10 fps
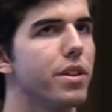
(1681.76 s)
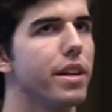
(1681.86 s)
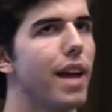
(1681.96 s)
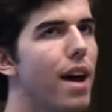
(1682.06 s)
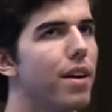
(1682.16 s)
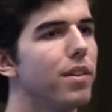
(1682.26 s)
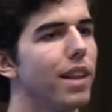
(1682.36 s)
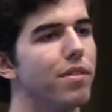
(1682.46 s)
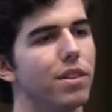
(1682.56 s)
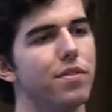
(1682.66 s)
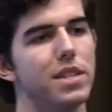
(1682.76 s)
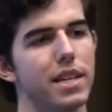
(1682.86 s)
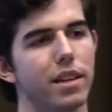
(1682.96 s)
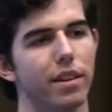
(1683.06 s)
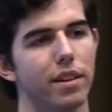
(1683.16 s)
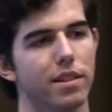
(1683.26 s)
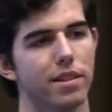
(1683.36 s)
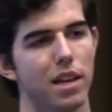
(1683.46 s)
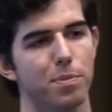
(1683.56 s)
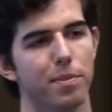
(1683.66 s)
to have a level of detail
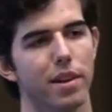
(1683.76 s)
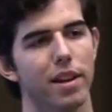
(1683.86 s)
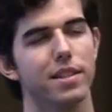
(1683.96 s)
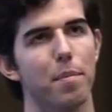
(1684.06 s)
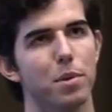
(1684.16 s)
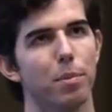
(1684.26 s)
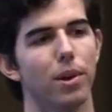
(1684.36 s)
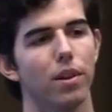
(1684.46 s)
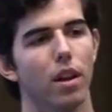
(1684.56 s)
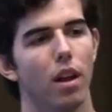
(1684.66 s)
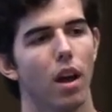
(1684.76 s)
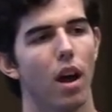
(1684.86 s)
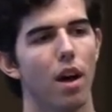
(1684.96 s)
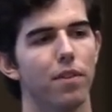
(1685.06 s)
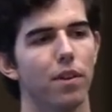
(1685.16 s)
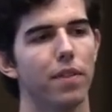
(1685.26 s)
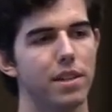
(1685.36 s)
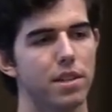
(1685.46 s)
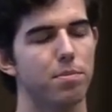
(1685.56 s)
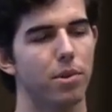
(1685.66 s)
that's acceptable. A full
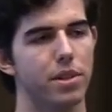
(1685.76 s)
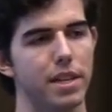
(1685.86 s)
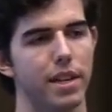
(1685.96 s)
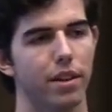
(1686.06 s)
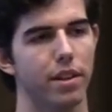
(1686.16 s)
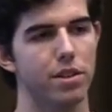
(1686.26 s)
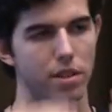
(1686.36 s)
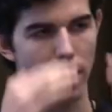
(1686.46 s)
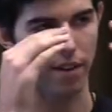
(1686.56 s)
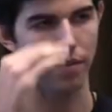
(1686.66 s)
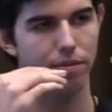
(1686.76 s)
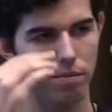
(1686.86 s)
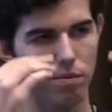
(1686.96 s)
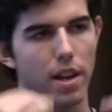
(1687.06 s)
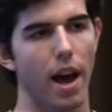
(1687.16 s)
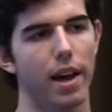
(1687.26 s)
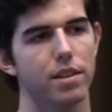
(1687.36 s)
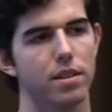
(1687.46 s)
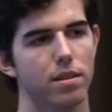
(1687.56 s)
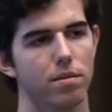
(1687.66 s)
face is more detailed than just kind of the
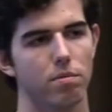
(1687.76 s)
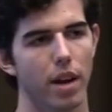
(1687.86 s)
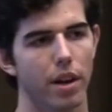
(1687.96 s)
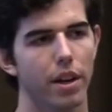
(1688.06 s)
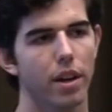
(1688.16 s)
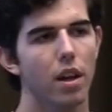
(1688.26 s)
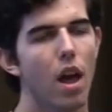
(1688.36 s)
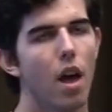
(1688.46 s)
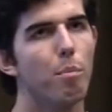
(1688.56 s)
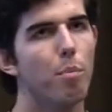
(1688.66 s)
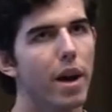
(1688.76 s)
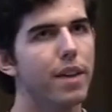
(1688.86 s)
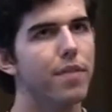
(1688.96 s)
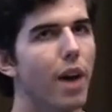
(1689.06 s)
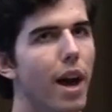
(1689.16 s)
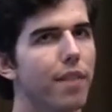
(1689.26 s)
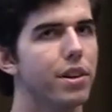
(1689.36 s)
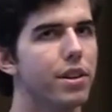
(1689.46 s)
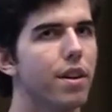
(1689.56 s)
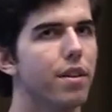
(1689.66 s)
eyes area, but if you have a
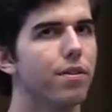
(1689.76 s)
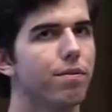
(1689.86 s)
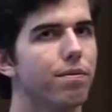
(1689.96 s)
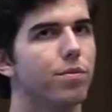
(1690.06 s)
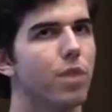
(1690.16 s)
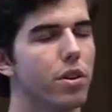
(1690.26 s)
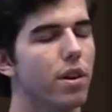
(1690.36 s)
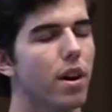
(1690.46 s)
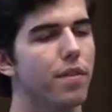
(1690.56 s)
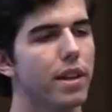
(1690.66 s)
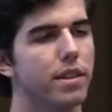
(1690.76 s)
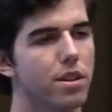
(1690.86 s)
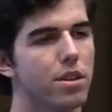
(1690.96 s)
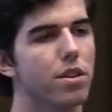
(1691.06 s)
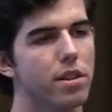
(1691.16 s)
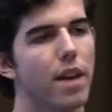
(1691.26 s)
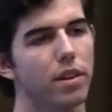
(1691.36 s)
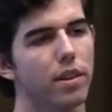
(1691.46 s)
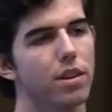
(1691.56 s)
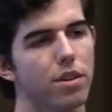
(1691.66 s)
good enough photo of that section, you can
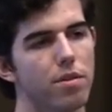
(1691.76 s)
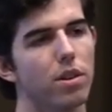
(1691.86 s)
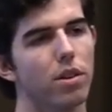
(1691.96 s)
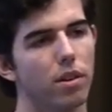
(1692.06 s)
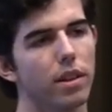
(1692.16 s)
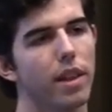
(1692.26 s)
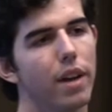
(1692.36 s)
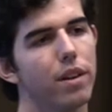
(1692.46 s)
definitely do it with only that